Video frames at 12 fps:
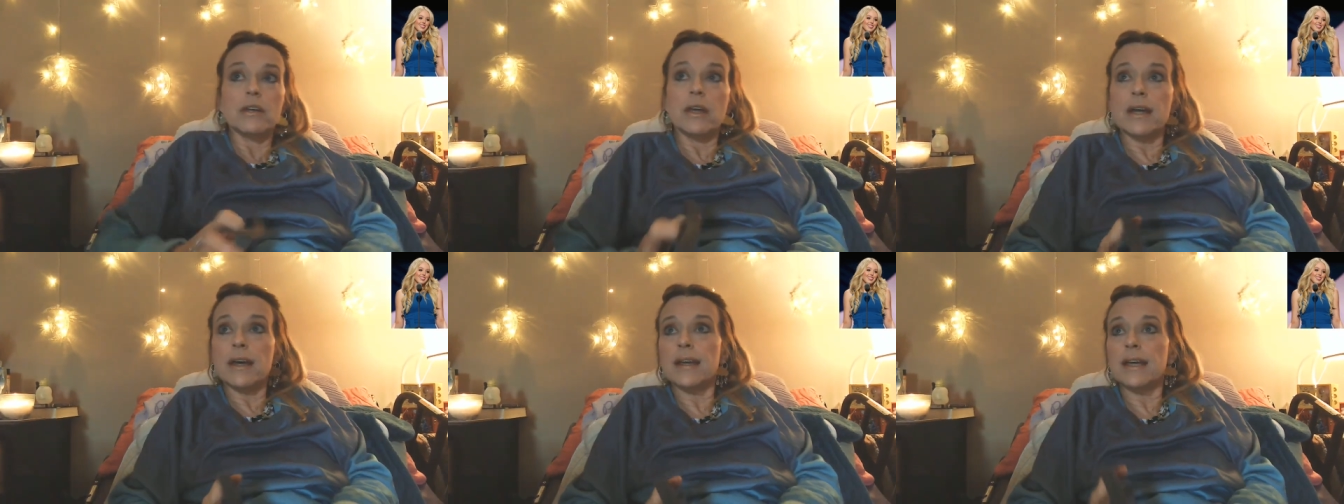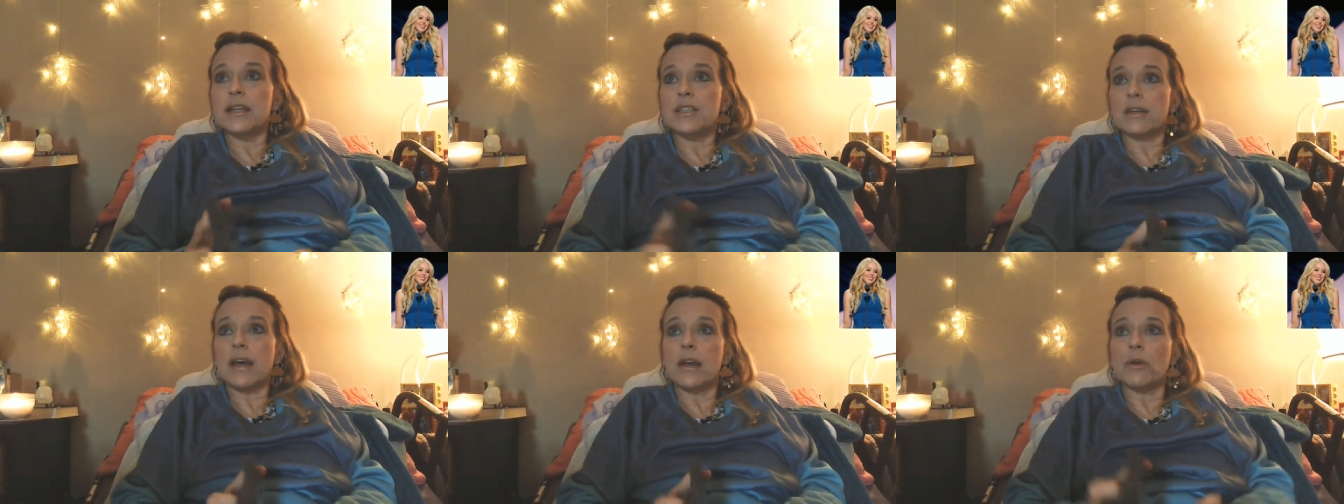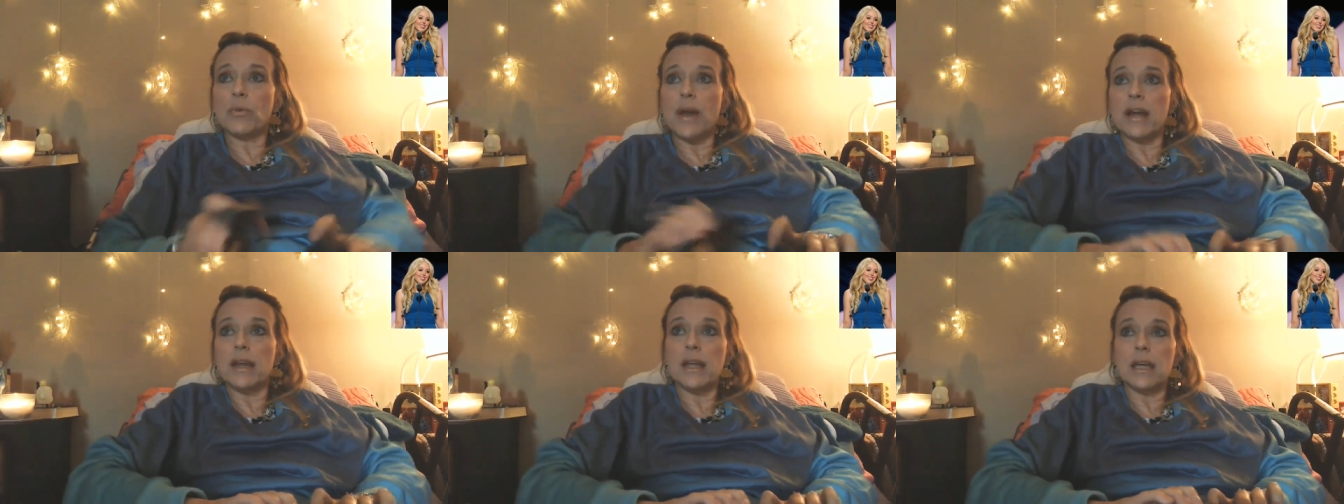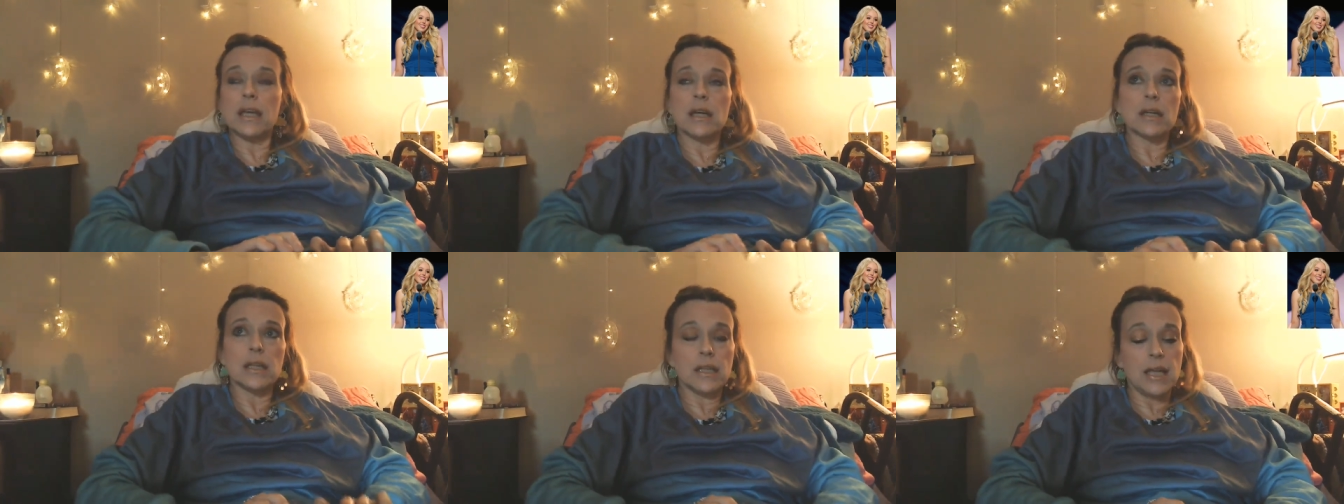And it's kind of raining
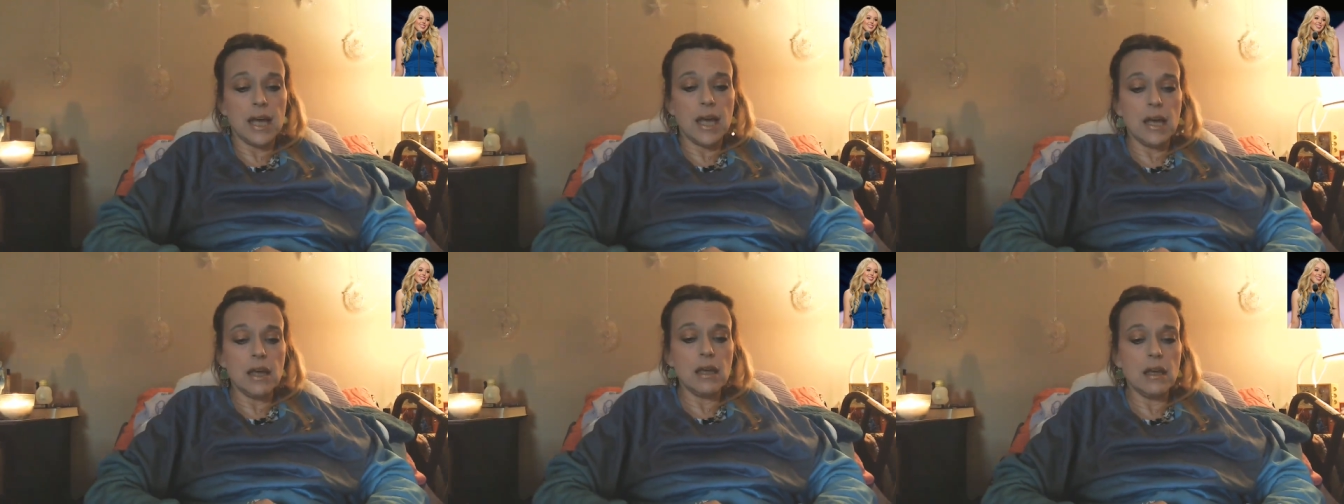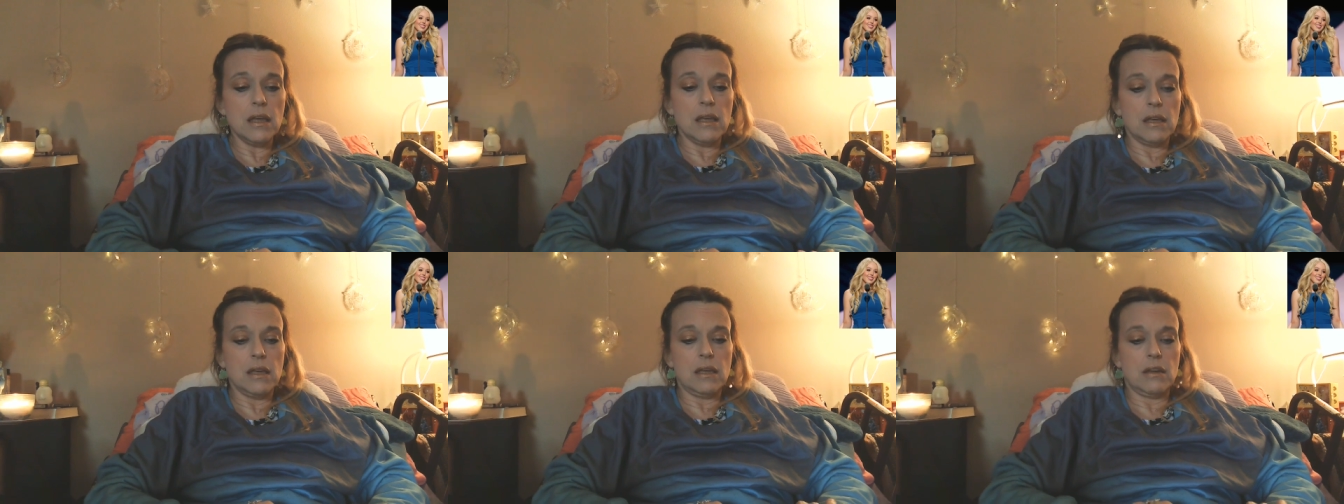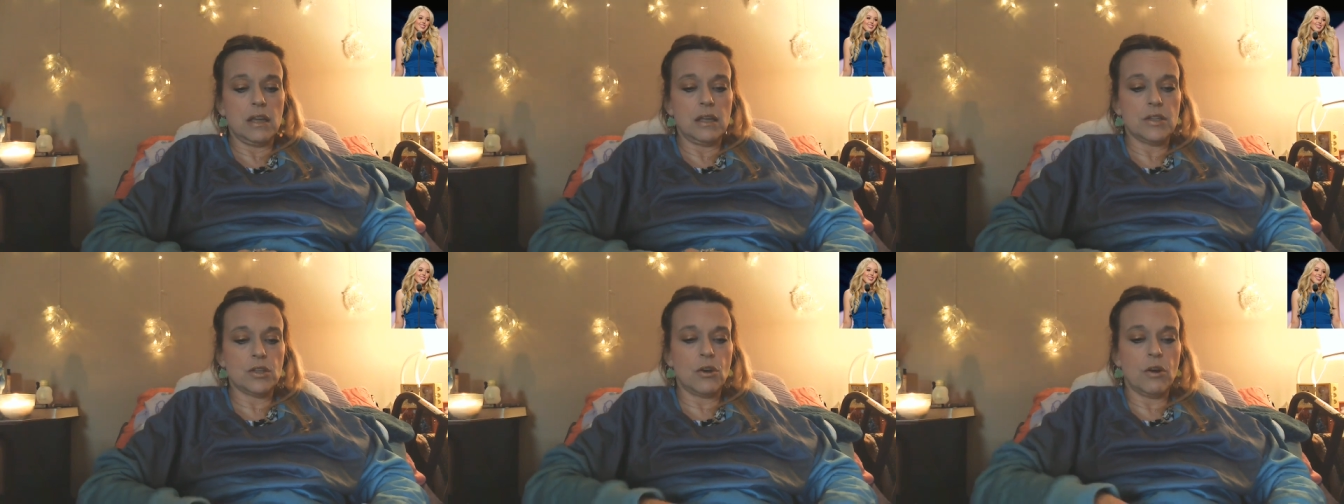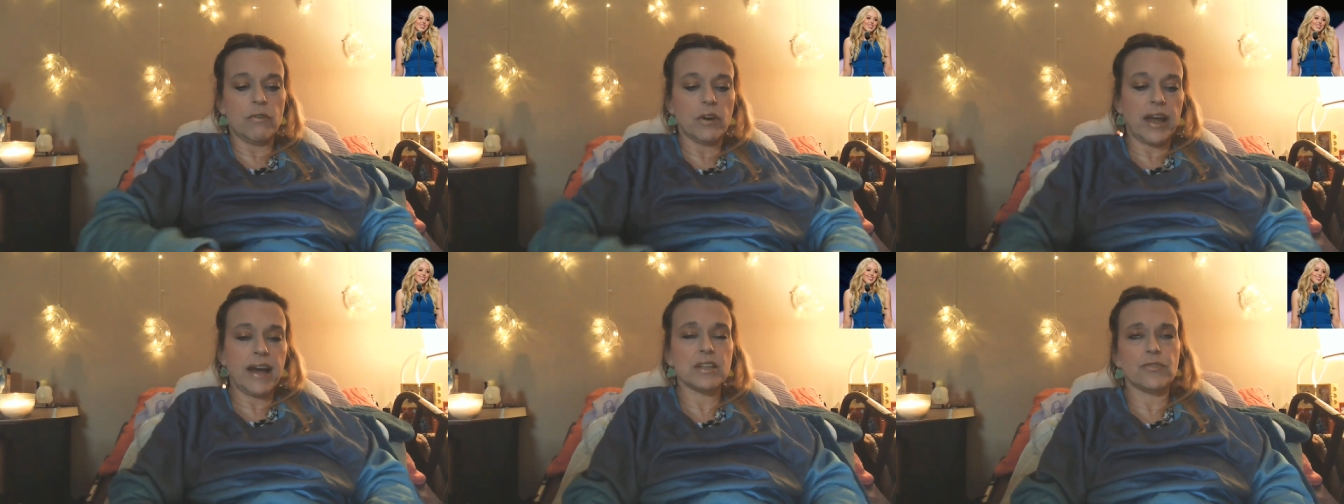here today, and it's
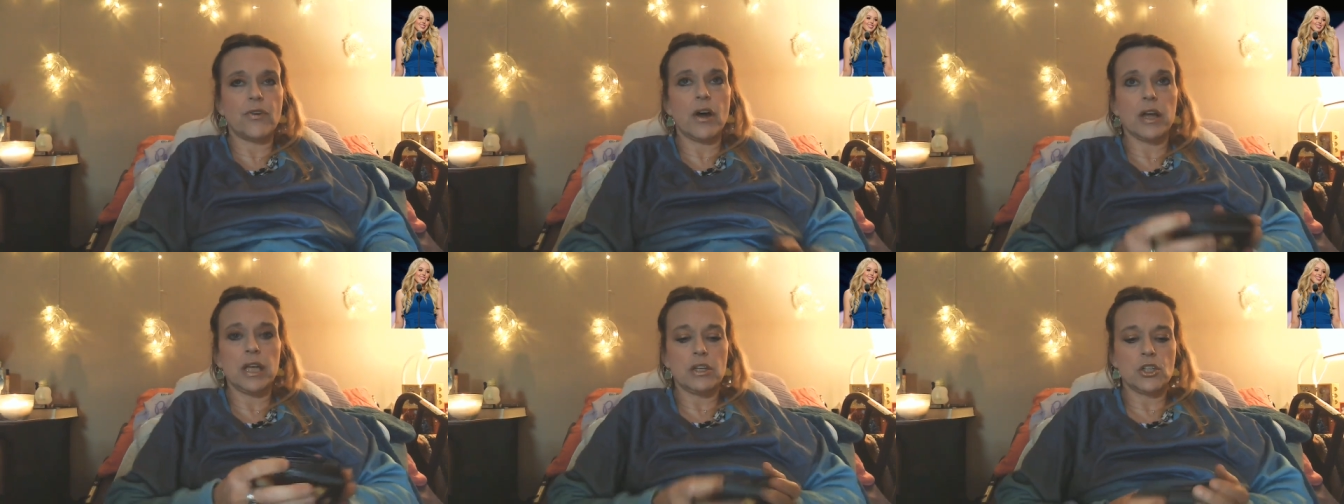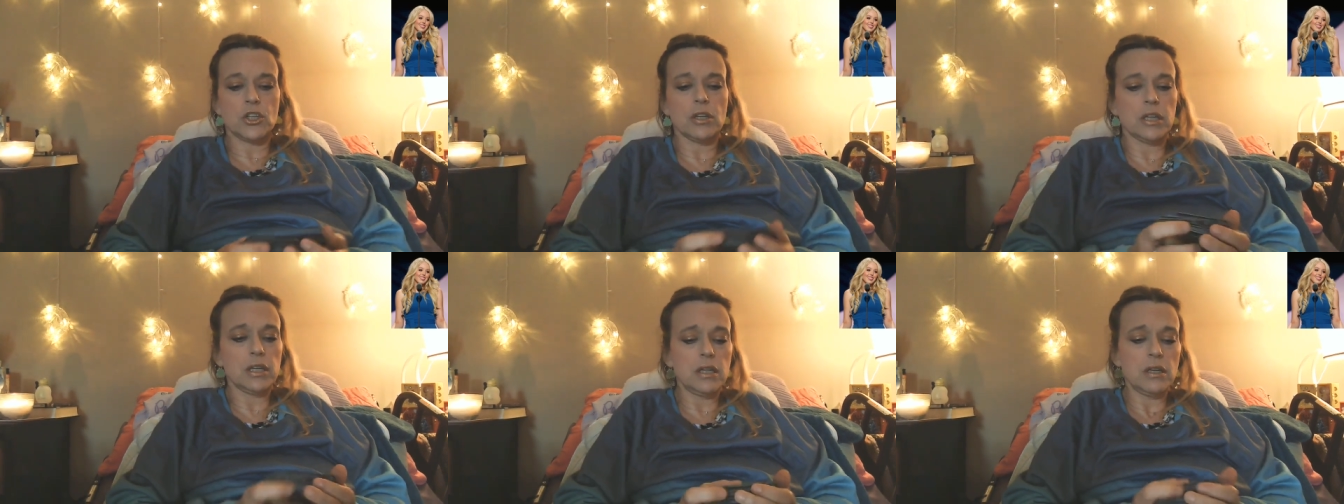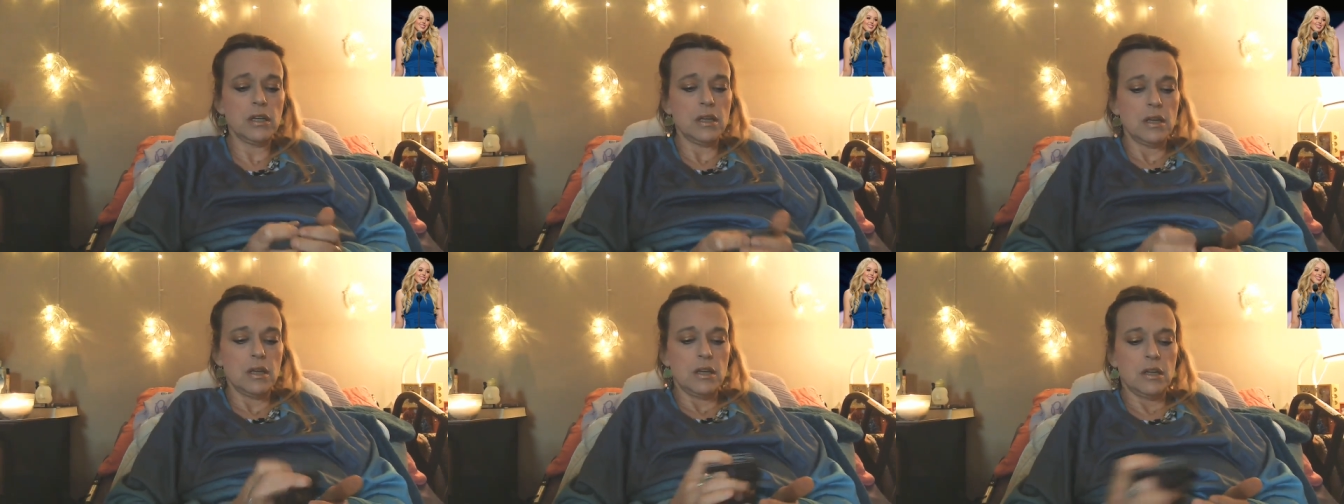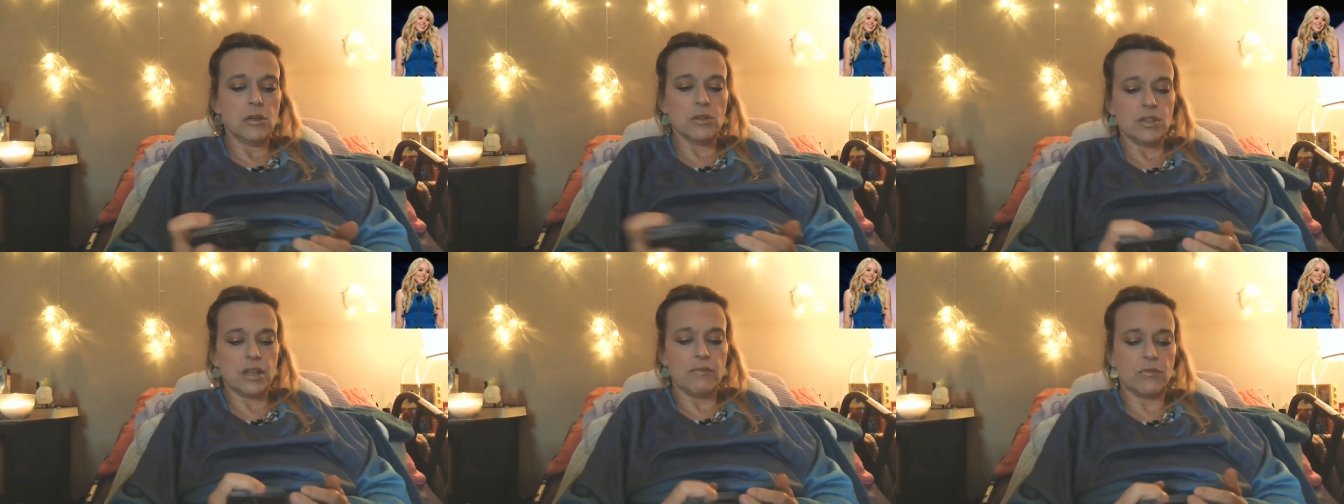overcast, foggy, and chilly
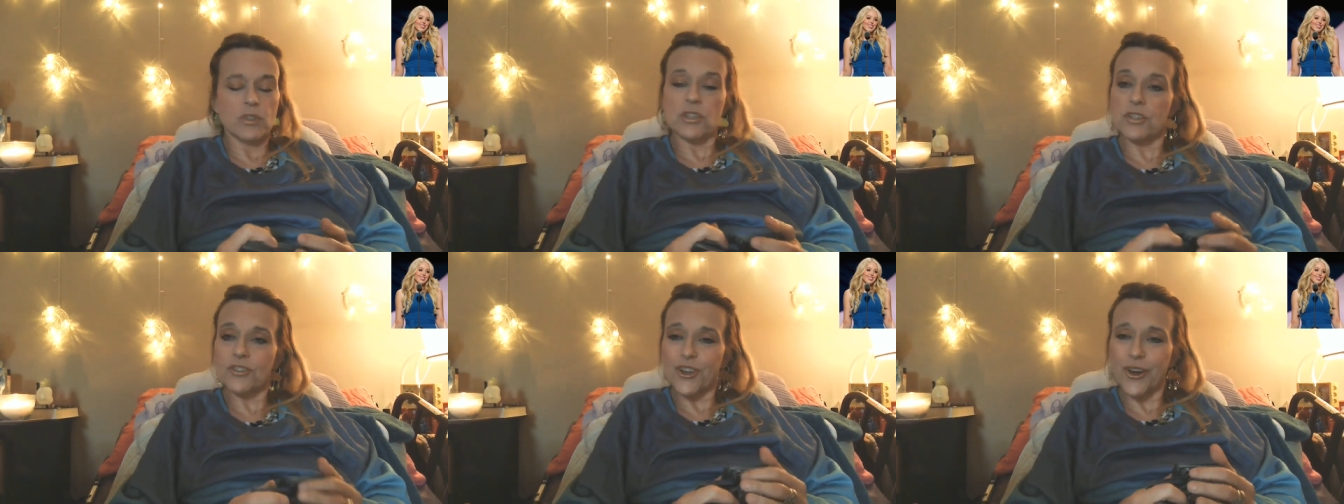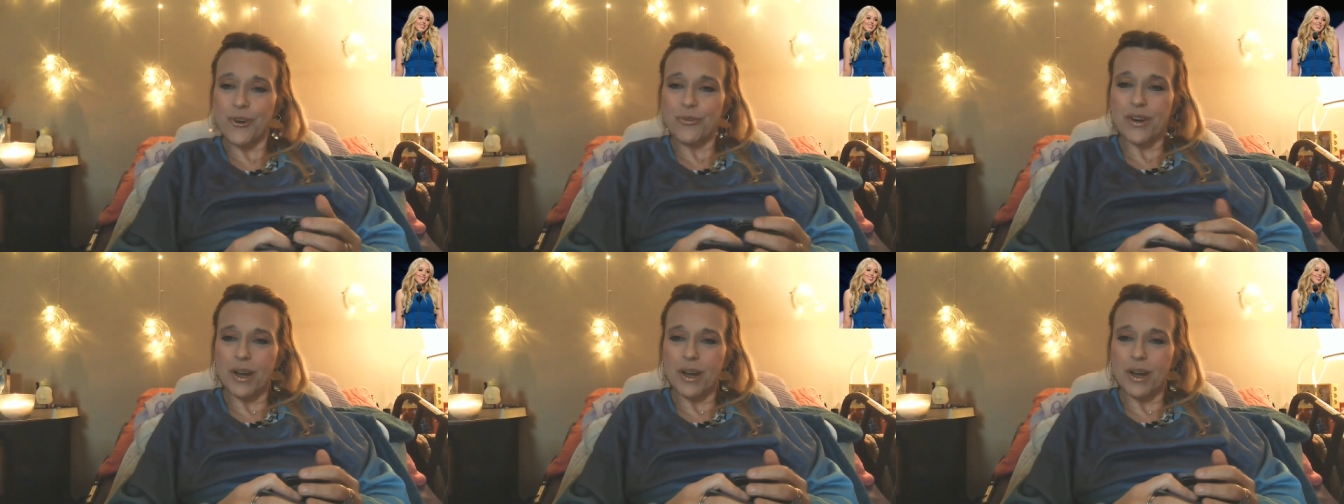near San Francisco.